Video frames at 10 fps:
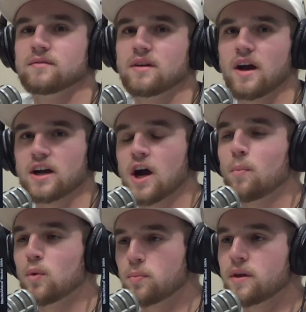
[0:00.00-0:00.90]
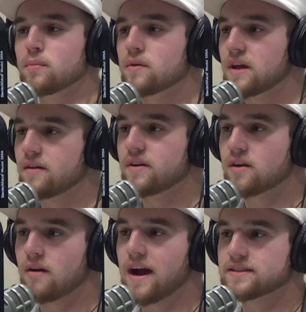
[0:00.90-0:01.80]
a couple people that I've
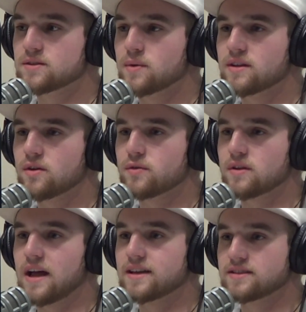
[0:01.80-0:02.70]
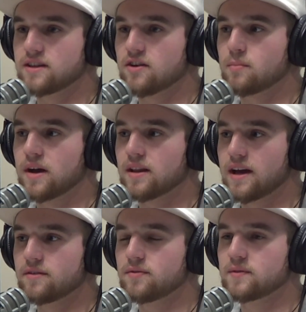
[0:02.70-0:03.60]
interacted with over the last year of my
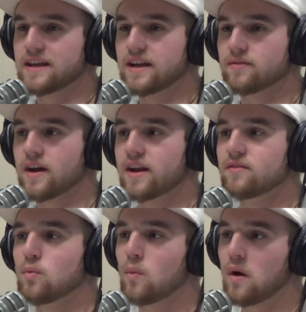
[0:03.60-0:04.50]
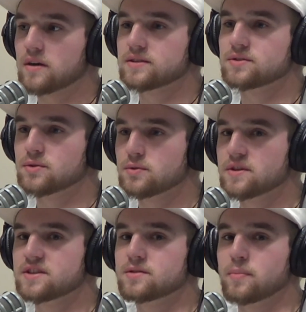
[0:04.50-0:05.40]
life that have kind of walked through
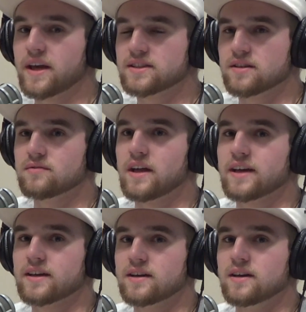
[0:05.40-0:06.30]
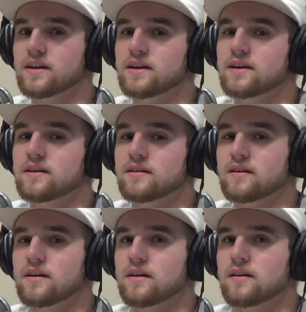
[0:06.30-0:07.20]
this space of like
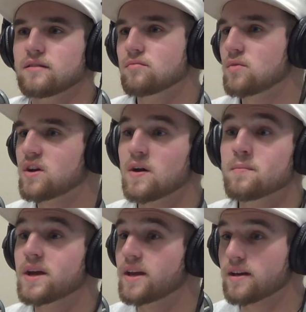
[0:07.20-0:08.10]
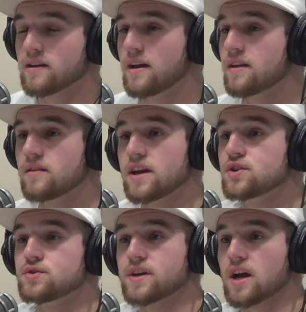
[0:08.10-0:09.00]
committing and the
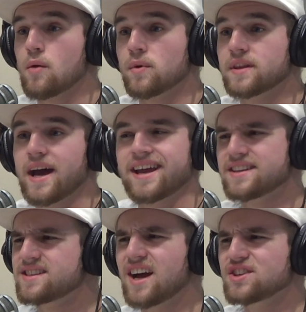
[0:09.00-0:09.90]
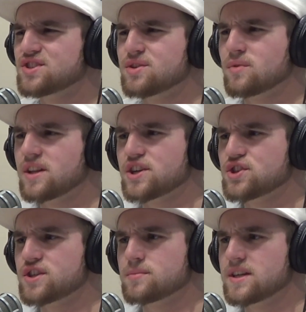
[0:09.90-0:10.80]
issues that come with that. And it's not just in
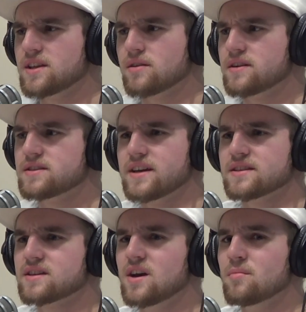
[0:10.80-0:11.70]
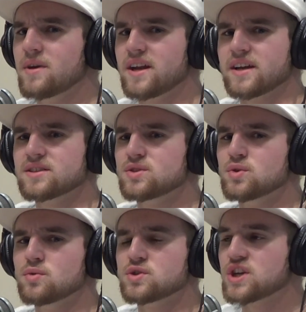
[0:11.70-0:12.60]
relationships either. It's committing
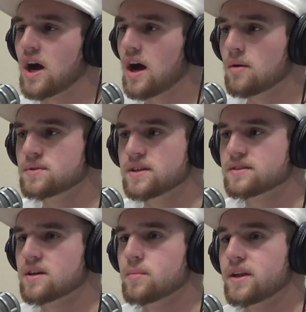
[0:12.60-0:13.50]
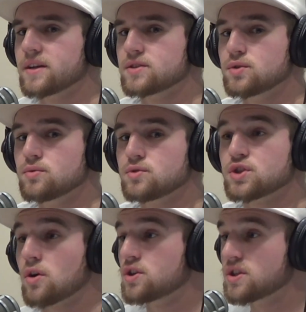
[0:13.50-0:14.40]
to jobs, it's committing to
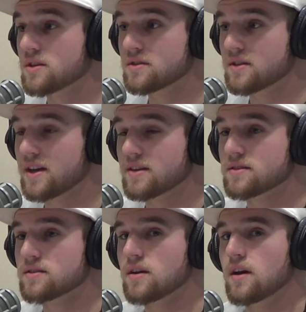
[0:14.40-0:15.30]
churches, it's